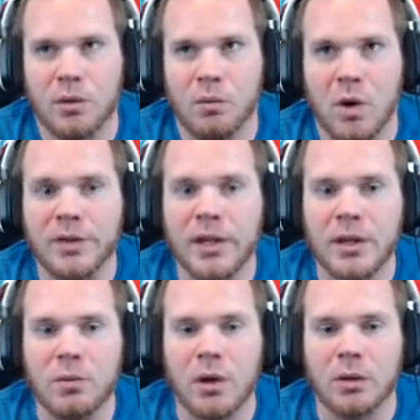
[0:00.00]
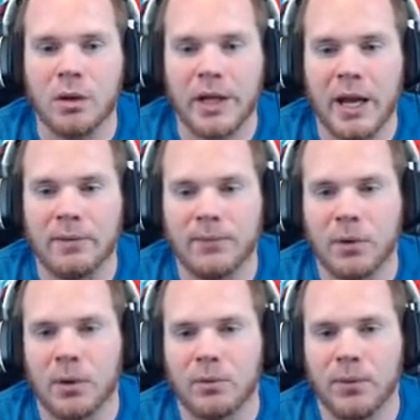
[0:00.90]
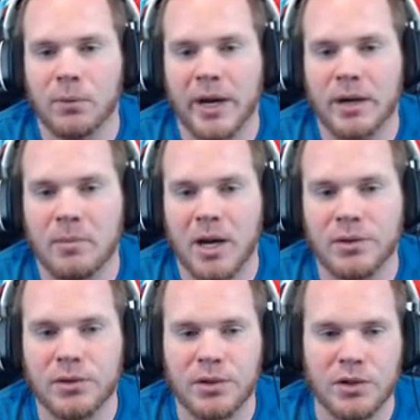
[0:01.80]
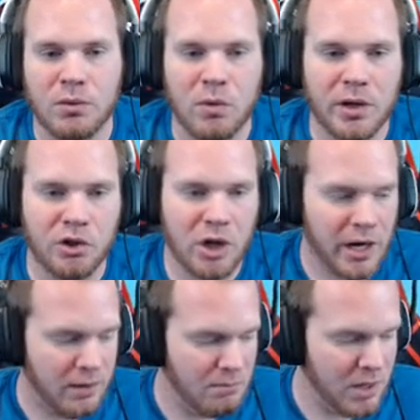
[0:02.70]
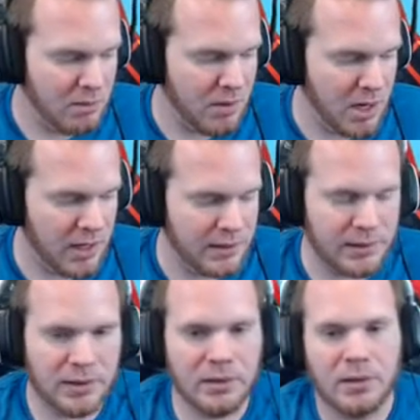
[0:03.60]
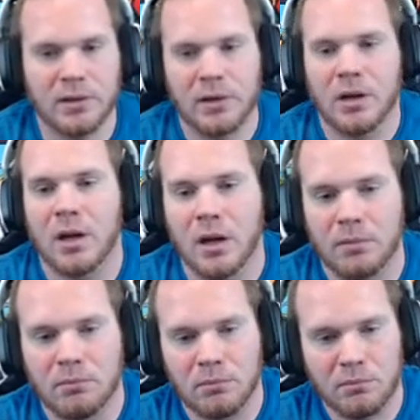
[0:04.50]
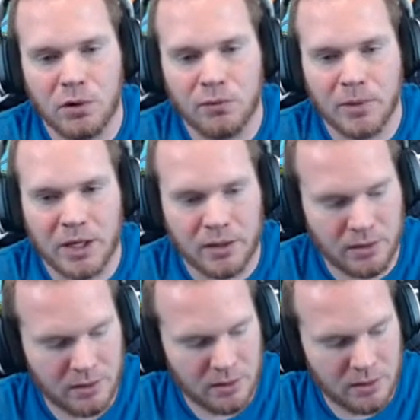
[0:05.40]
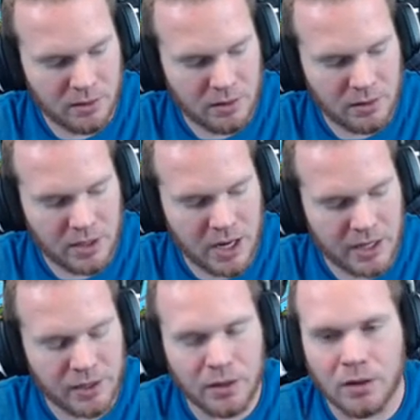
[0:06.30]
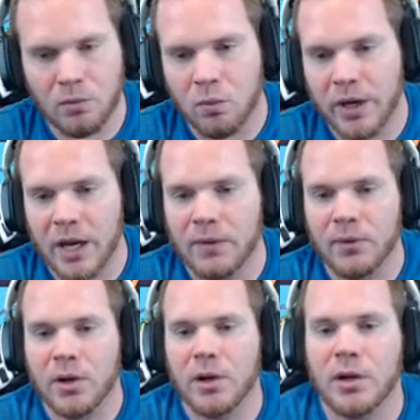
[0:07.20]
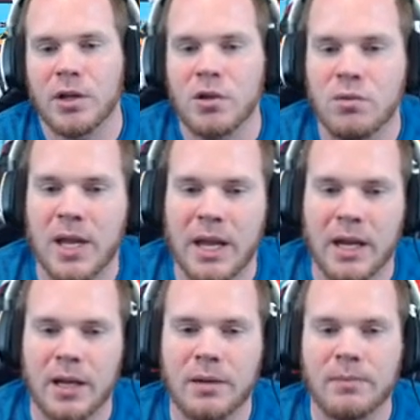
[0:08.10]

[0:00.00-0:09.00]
one thing you want to look at for randomizers is you want to try to minimize movement kinda whenever you can,